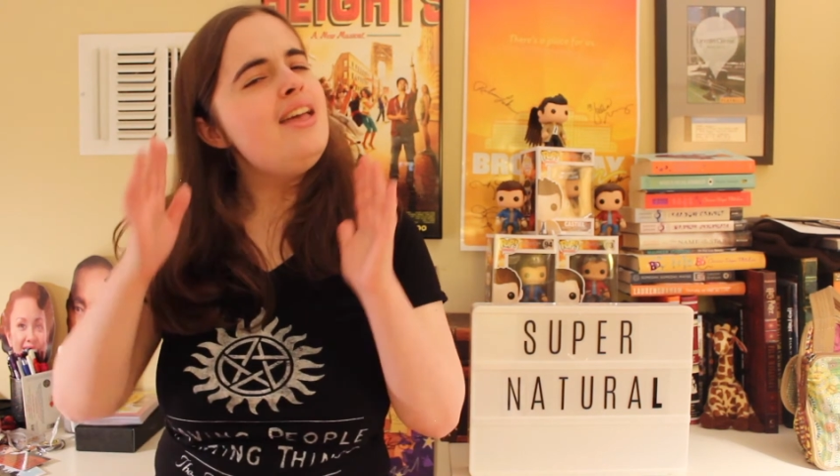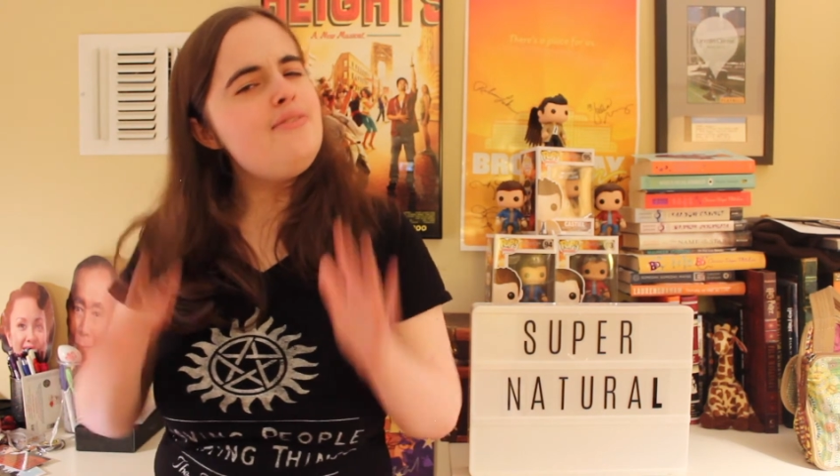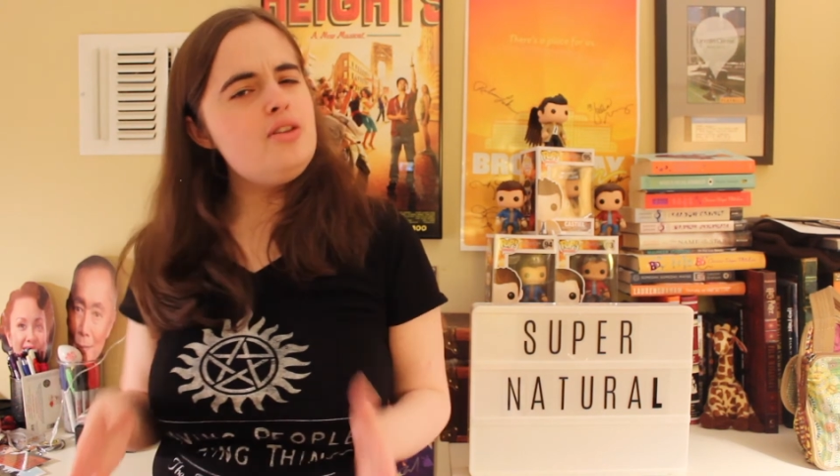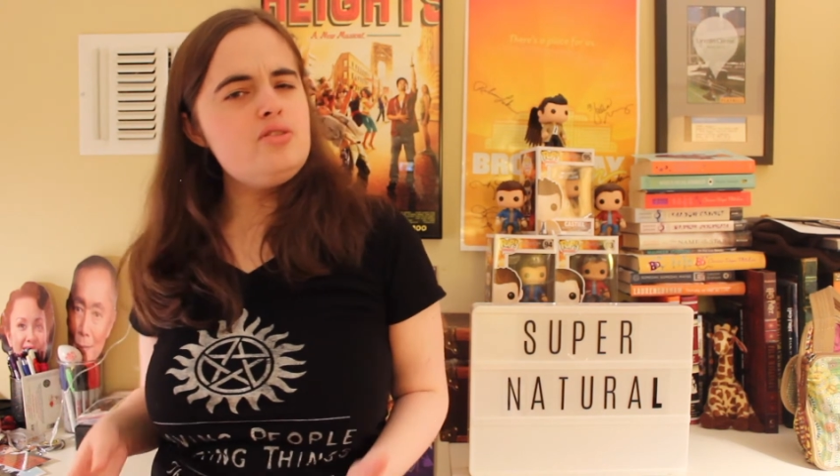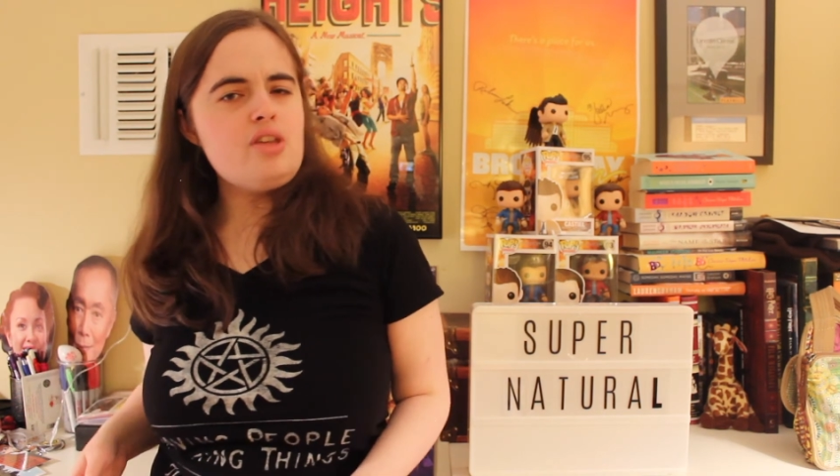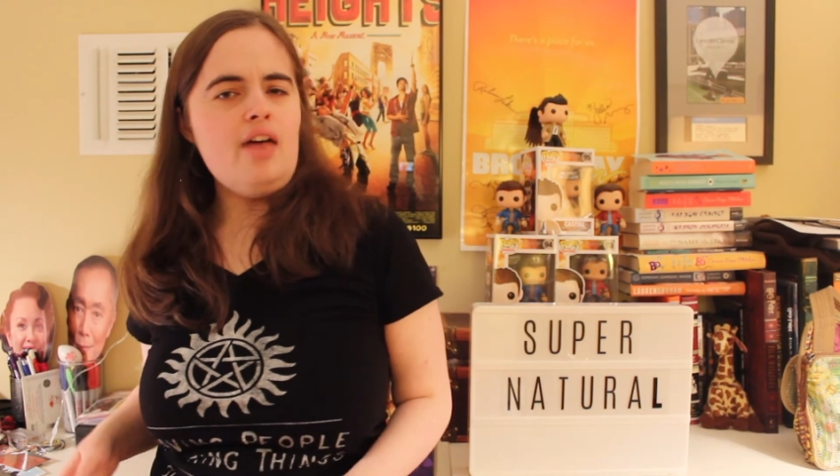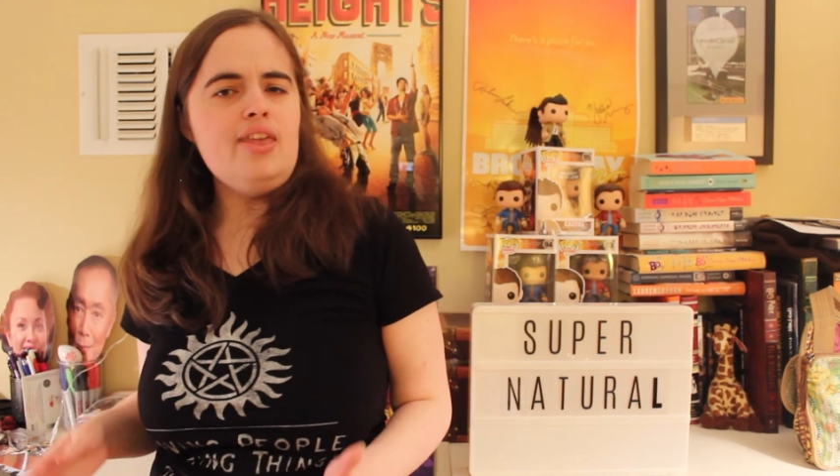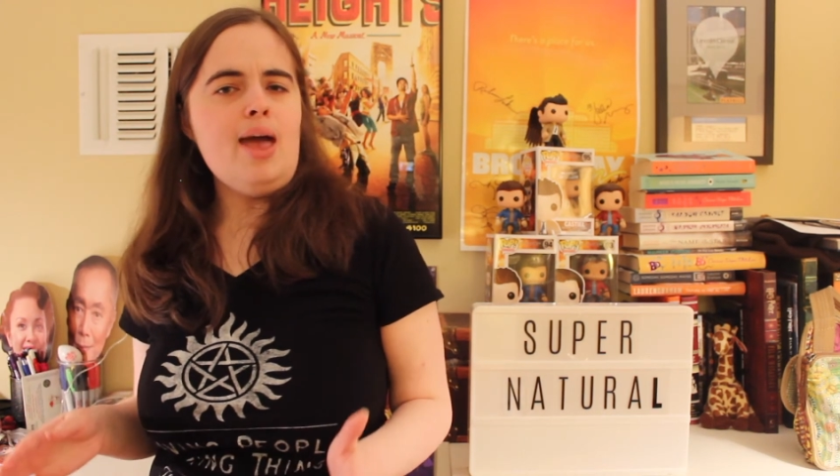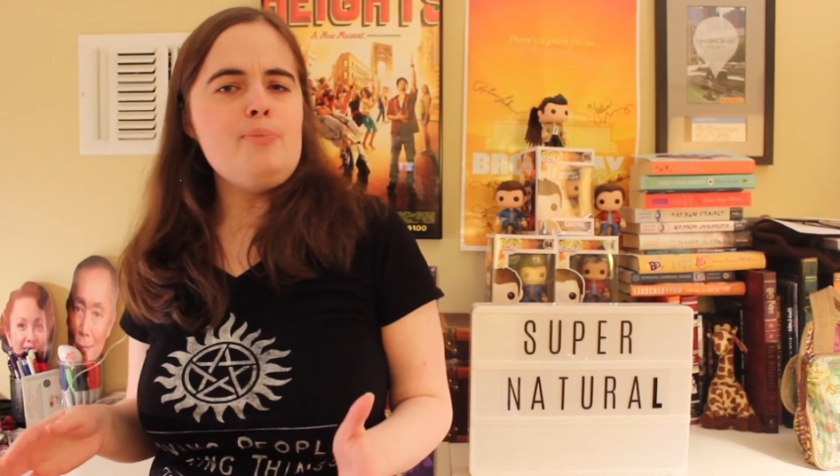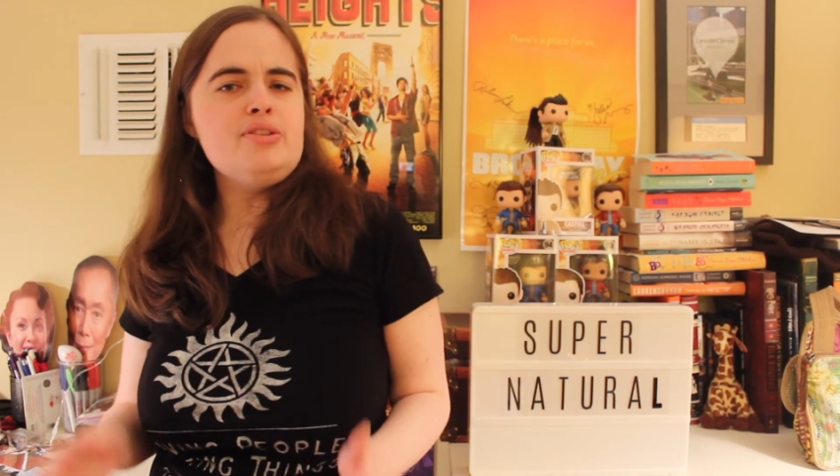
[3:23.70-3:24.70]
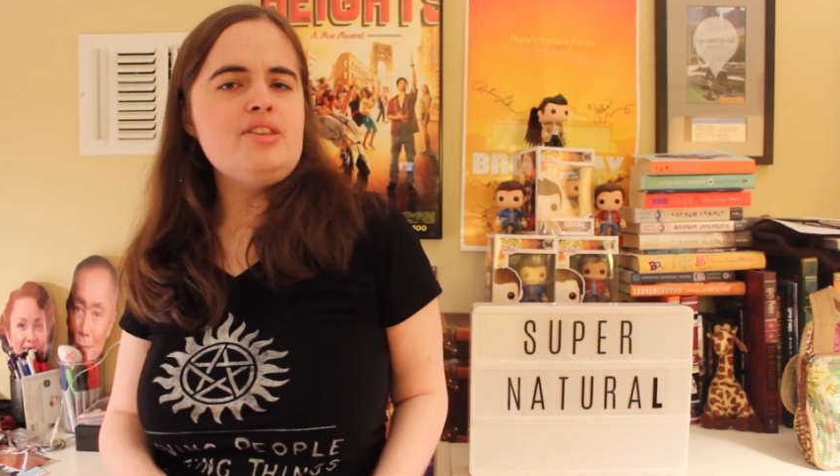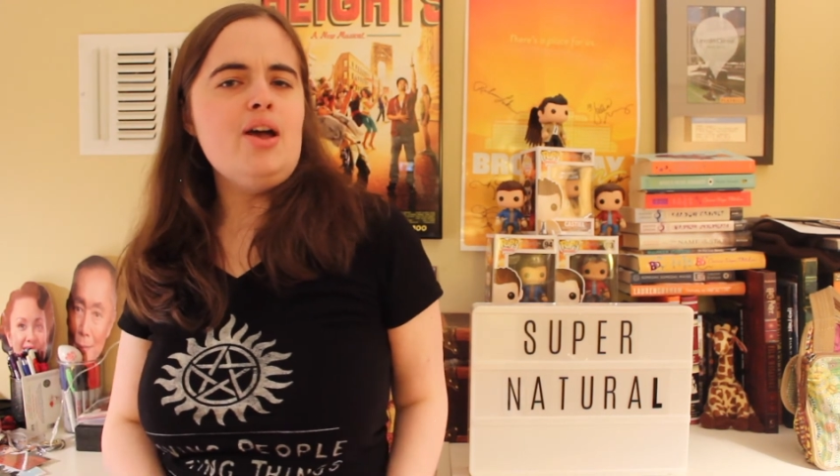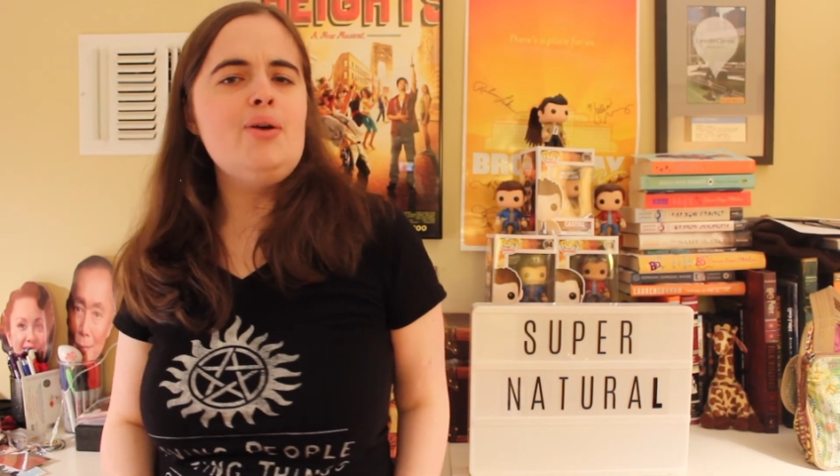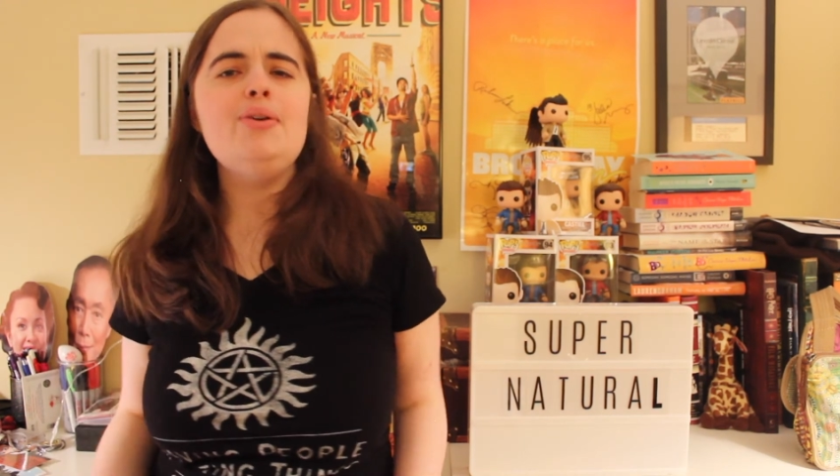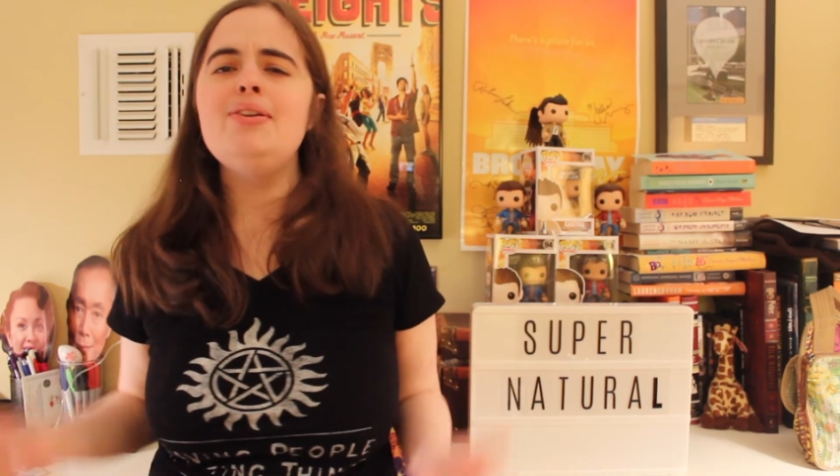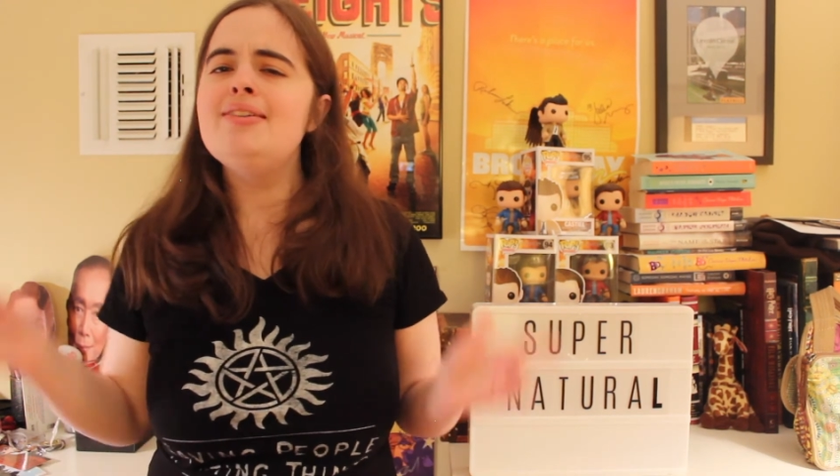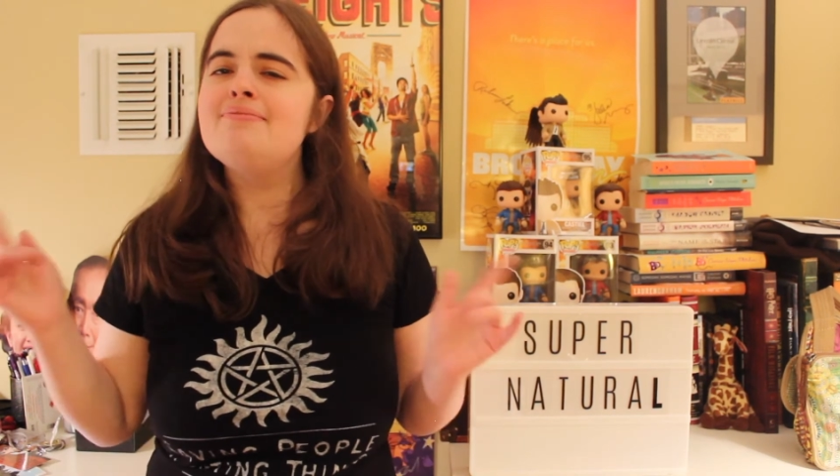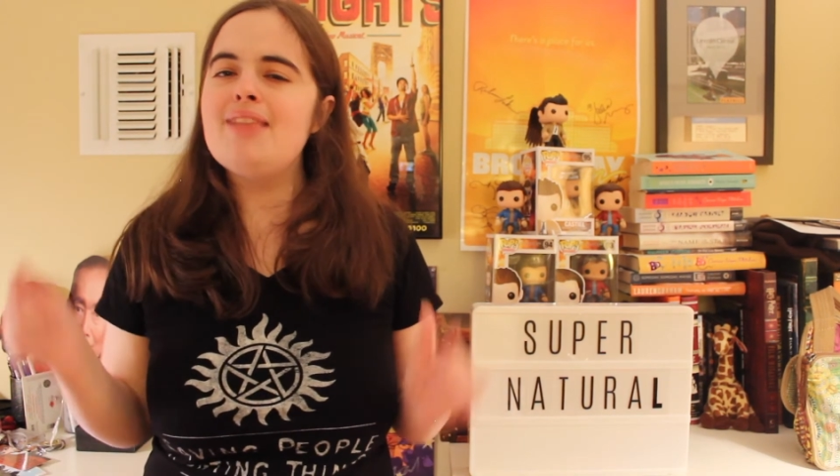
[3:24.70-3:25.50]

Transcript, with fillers: If you saw the episode,